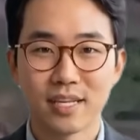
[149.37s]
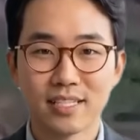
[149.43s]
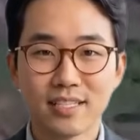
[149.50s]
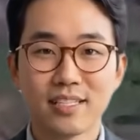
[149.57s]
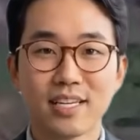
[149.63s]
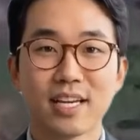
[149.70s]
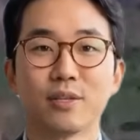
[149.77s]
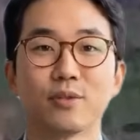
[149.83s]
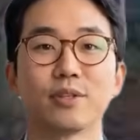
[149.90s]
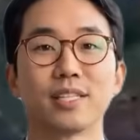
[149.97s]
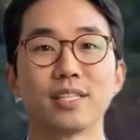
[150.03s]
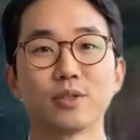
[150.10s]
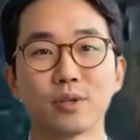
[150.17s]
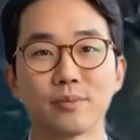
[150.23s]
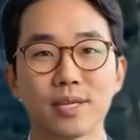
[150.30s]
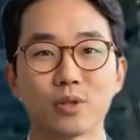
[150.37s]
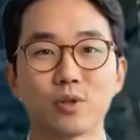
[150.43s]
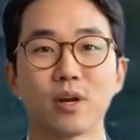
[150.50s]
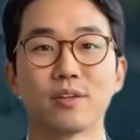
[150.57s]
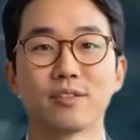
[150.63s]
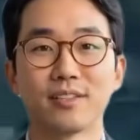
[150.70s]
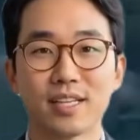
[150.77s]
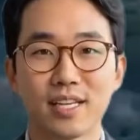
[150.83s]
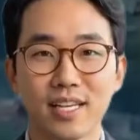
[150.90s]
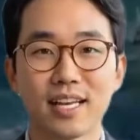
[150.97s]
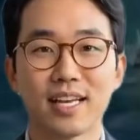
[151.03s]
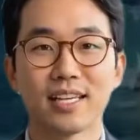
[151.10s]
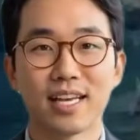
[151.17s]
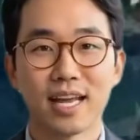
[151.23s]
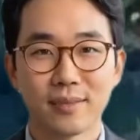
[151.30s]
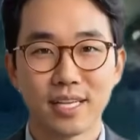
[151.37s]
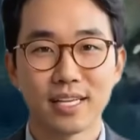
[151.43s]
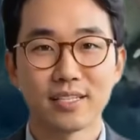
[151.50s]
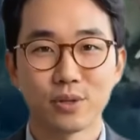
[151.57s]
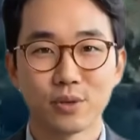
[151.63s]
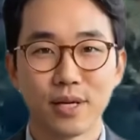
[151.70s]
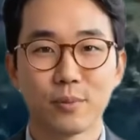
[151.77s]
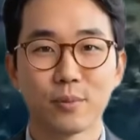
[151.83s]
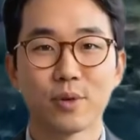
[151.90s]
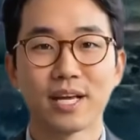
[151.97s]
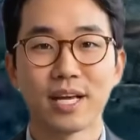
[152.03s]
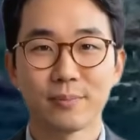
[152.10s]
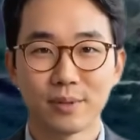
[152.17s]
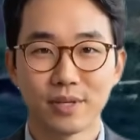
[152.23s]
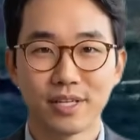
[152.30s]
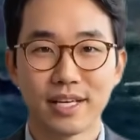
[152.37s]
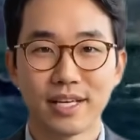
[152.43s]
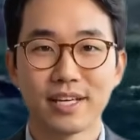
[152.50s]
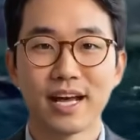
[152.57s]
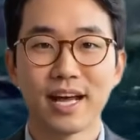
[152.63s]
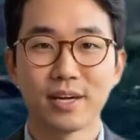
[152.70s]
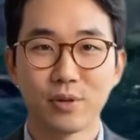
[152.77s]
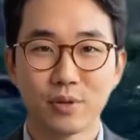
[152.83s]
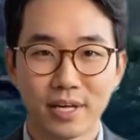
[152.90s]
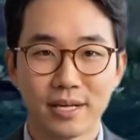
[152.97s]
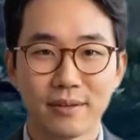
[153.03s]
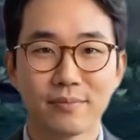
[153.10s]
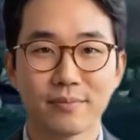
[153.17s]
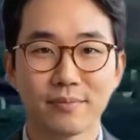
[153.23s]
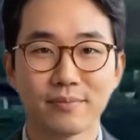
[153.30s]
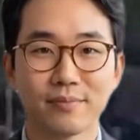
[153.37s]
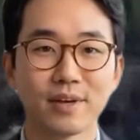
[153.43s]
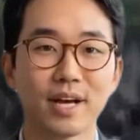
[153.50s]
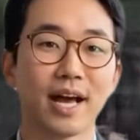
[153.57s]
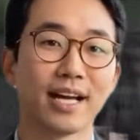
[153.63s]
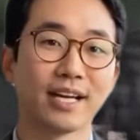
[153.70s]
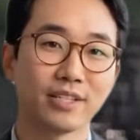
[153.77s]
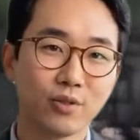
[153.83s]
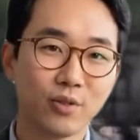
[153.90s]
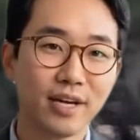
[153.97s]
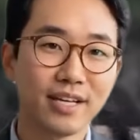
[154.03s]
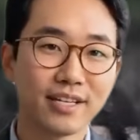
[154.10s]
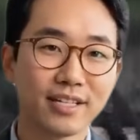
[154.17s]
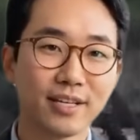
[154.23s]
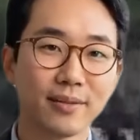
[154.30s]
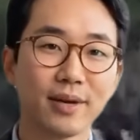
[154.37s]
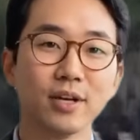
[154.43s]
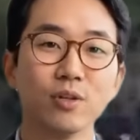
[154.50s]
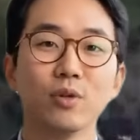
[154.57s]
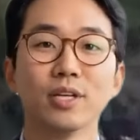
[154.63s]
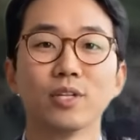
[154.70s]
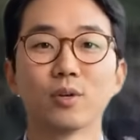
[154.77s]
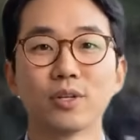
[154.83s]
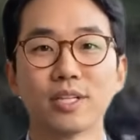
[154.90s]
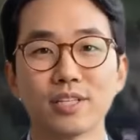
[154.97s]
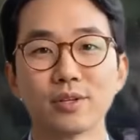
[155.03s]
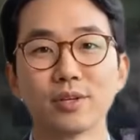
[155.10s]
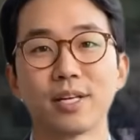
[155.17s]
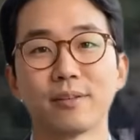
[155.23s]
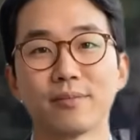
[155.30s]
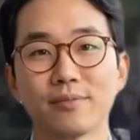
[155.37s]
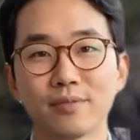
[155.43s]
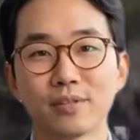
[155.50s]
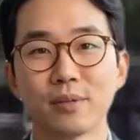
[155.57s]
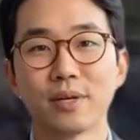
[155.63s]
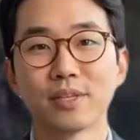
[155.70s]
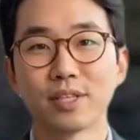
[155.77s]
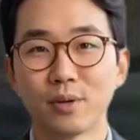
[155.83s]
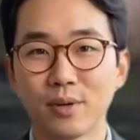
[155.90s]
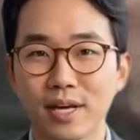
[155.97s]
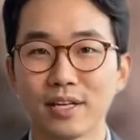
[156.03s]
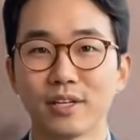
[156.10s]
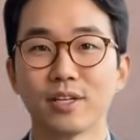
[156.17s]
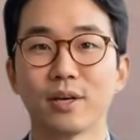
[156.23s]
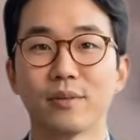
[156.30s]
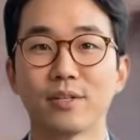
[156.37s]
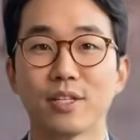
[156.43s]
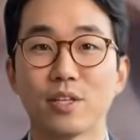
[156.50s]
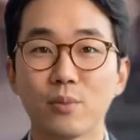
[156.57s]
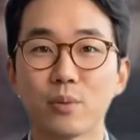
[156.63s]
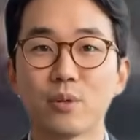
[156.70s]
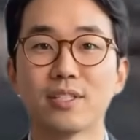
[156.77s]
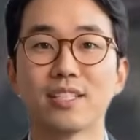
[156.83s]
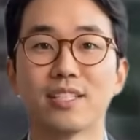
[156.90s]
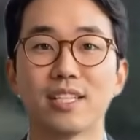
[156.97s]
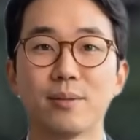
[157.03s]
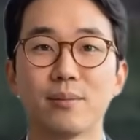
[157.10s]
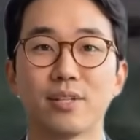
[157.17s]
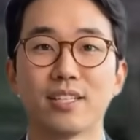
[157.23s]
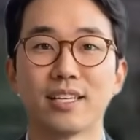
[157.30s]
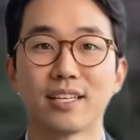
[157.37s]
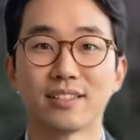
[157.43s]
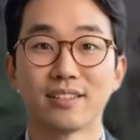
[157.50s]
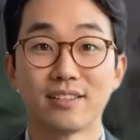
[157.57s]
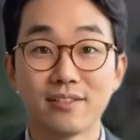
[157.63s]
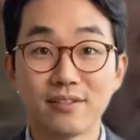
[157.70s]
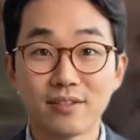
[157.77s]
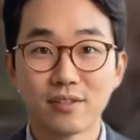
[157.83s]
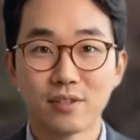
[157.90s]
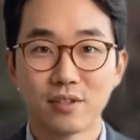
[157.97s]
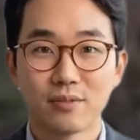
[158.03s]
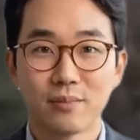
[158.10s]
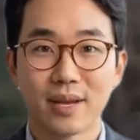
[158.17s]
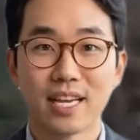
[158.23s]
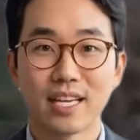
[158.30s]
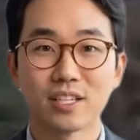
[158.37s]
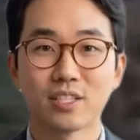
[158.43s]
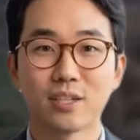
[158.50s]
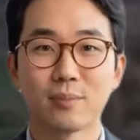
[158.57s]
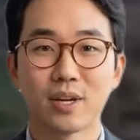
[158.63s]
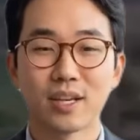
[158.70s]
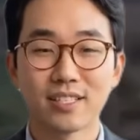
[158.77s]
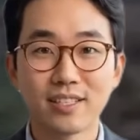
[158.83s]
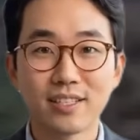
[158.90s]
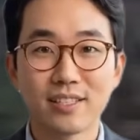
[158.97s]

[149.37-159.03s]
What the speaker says: The lone tank continues to suppress the remaining hostiles with high-tempo main gun fire. With the objective secured, the crew deploys a multispectral smokescreen to mask their retrograde.